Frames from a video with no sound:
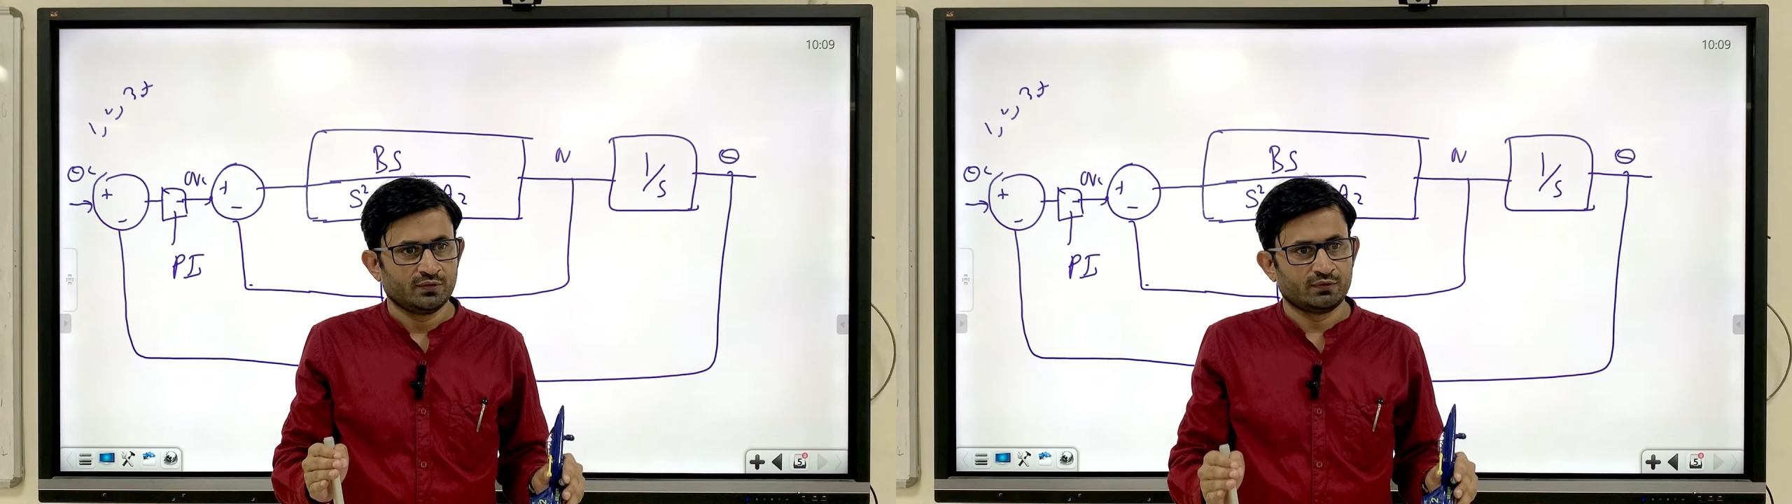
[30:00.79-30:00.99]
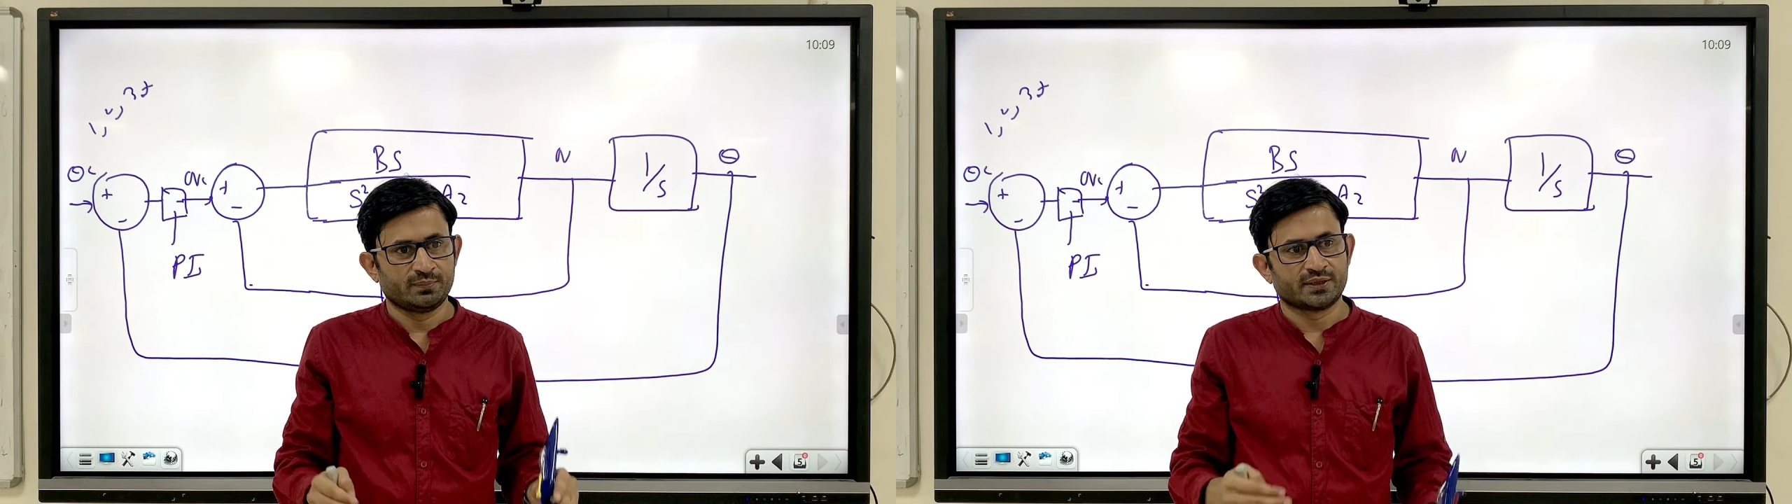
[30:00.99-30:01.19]

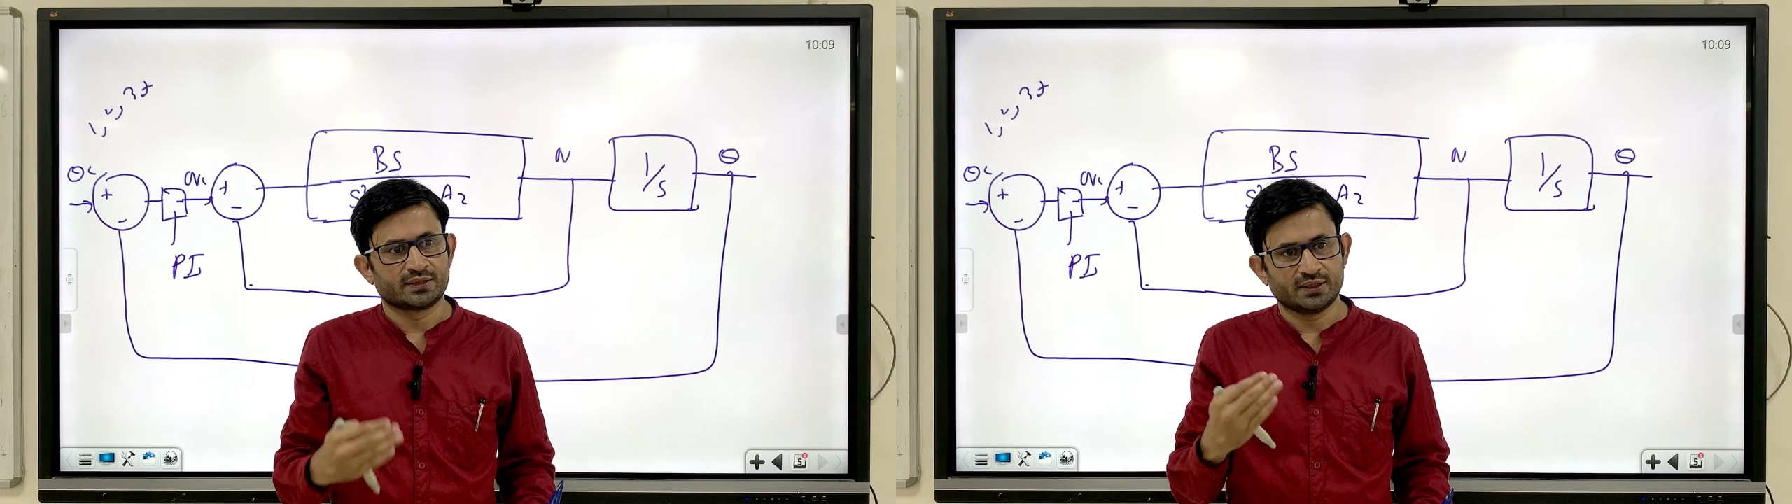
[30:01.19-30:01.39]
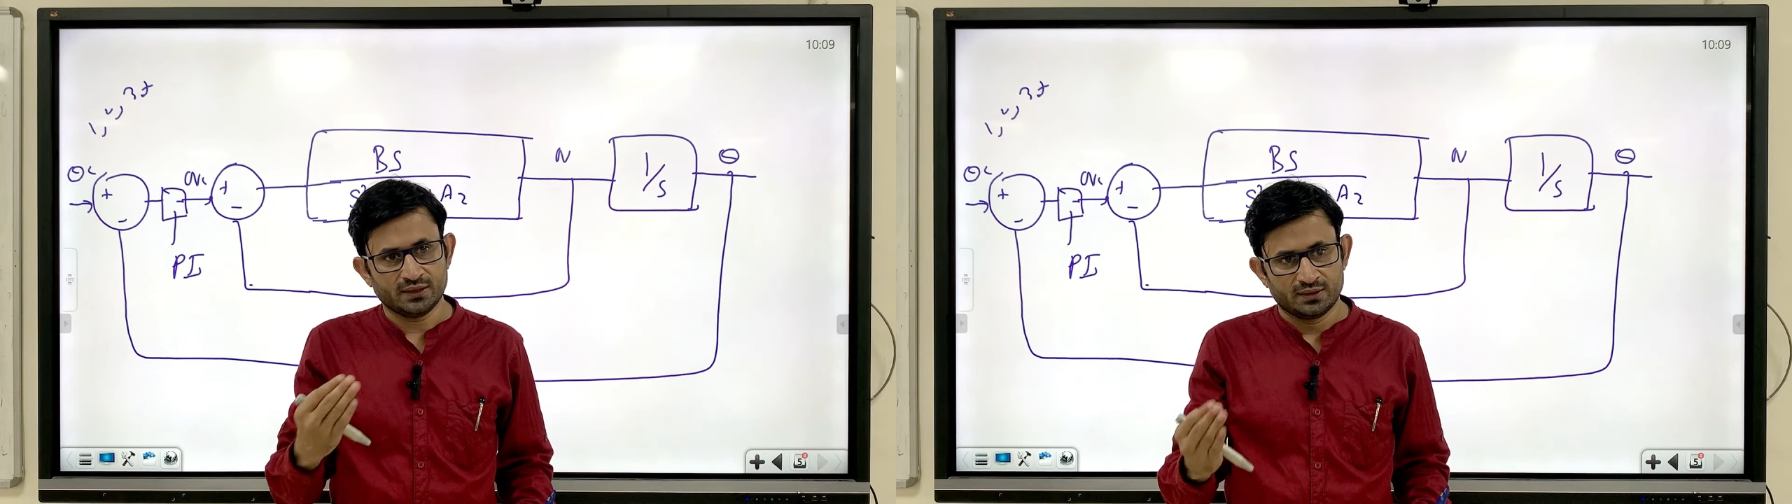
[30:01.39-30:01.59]
We'll meet in
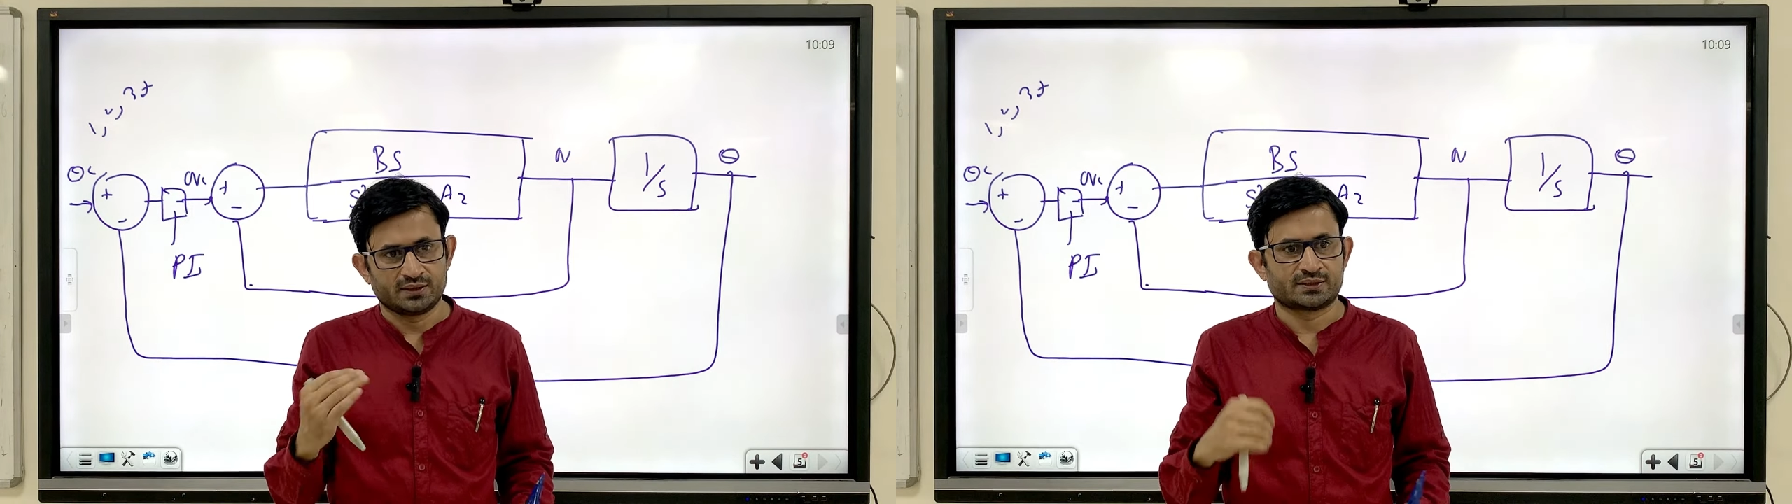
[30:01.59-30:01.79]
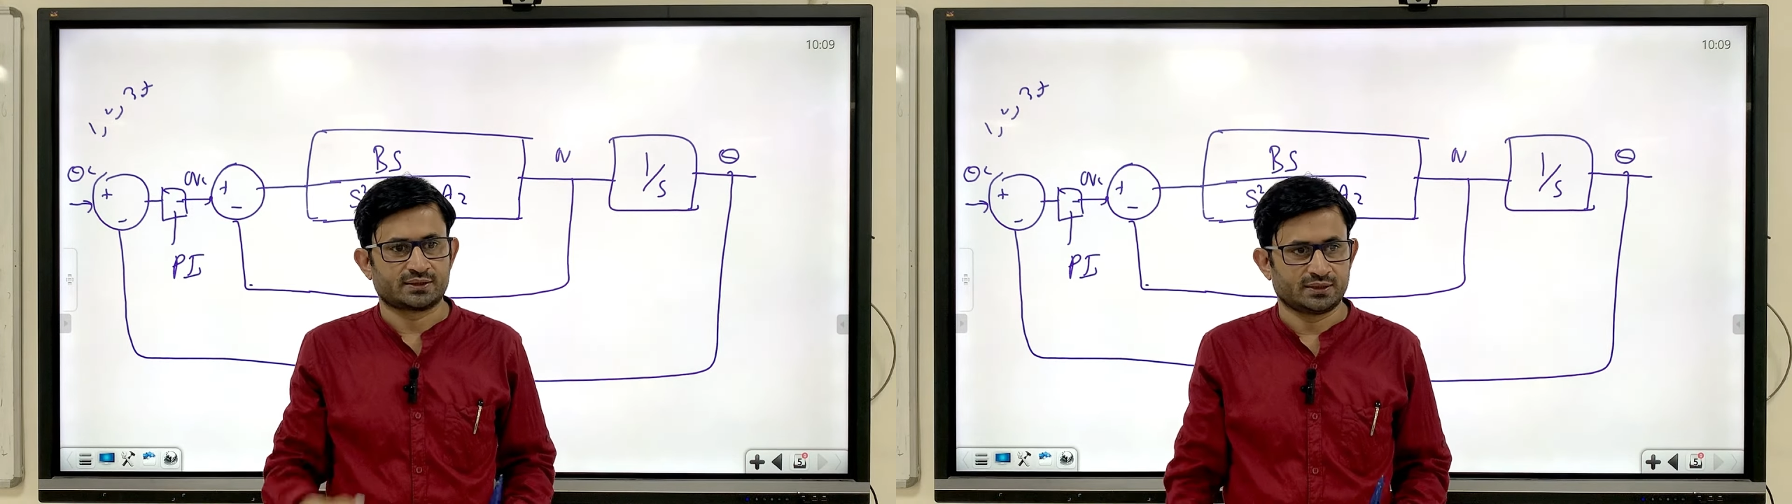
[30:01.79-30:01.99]
the
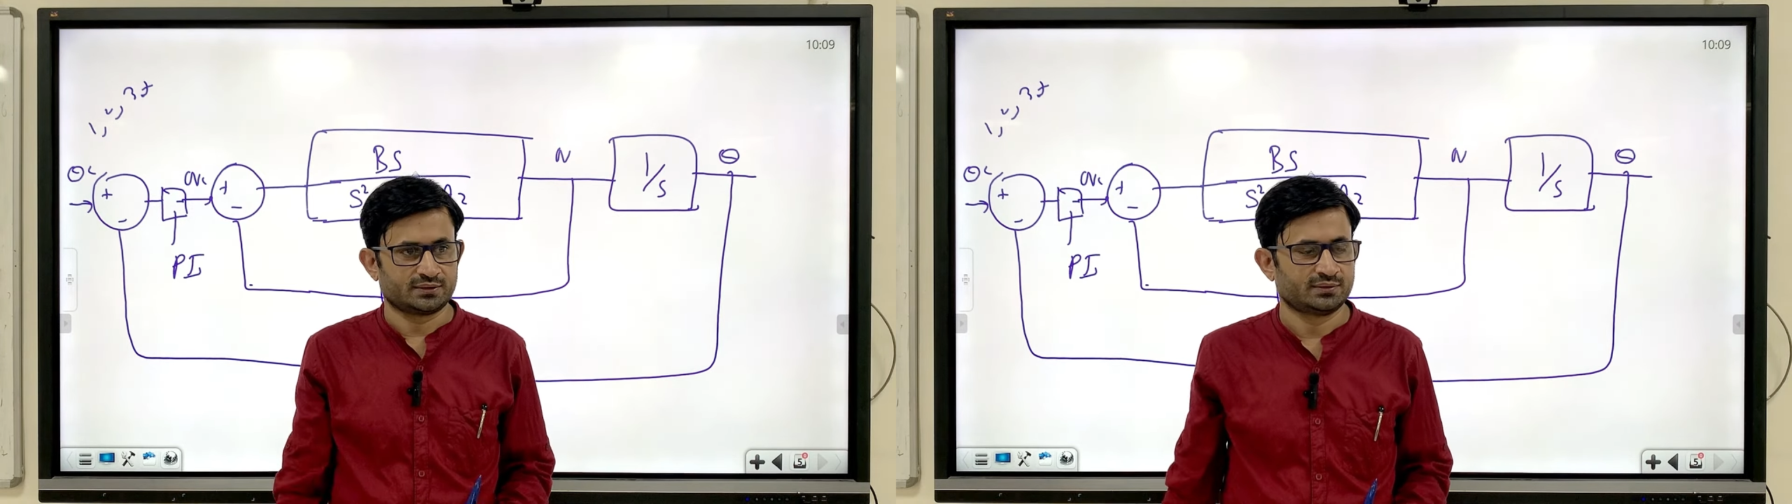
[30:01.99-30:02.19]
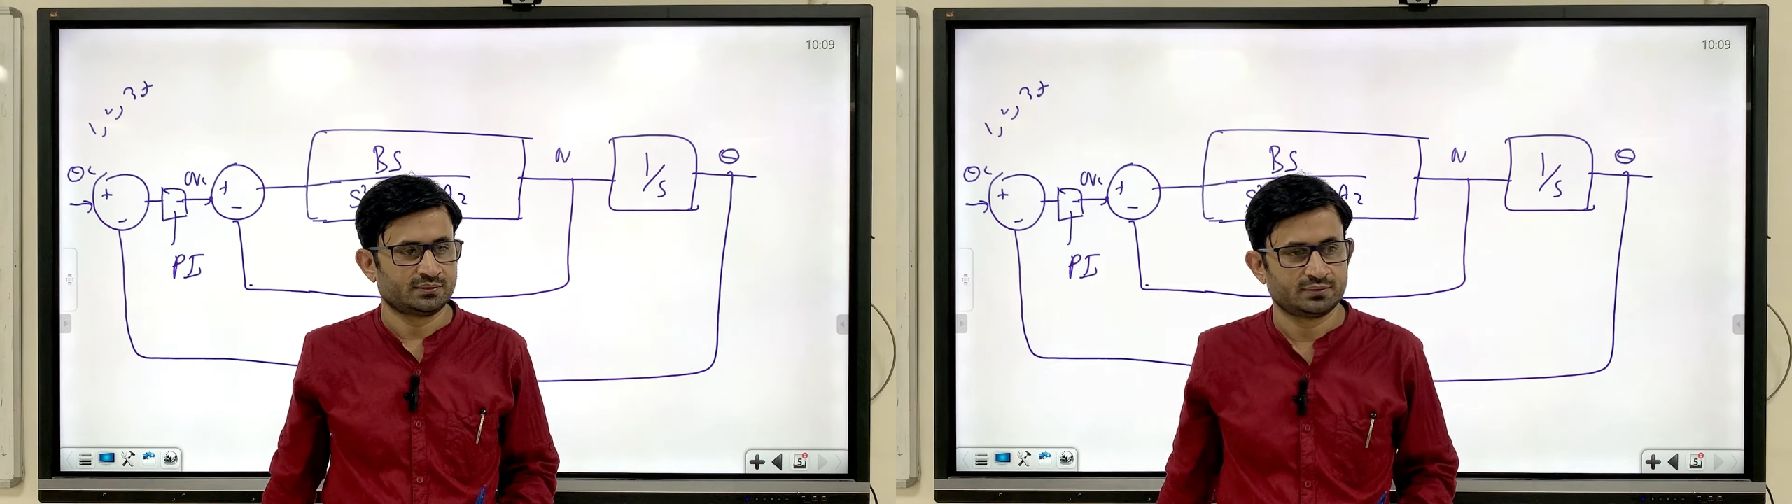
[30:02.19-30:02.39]
next class.